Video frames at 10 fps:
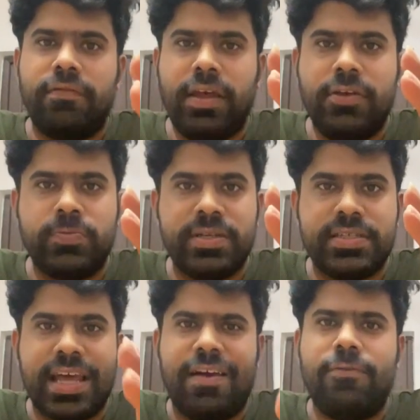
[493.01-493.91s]
we
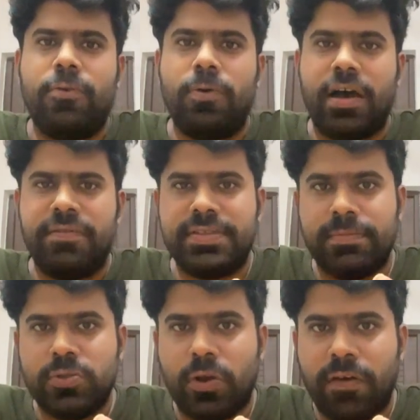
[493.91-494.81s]
must have to have
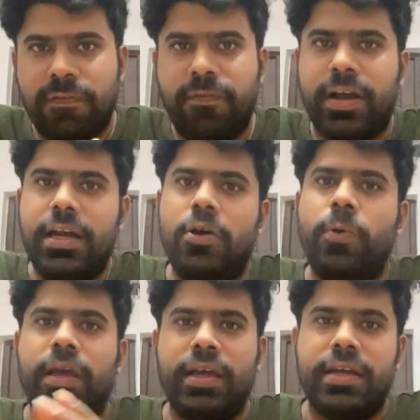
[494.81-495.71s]
some sort of fun
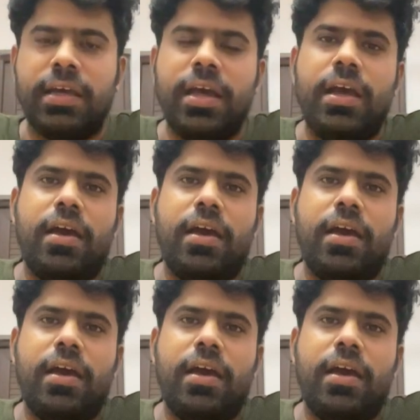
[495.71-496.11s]
doing it.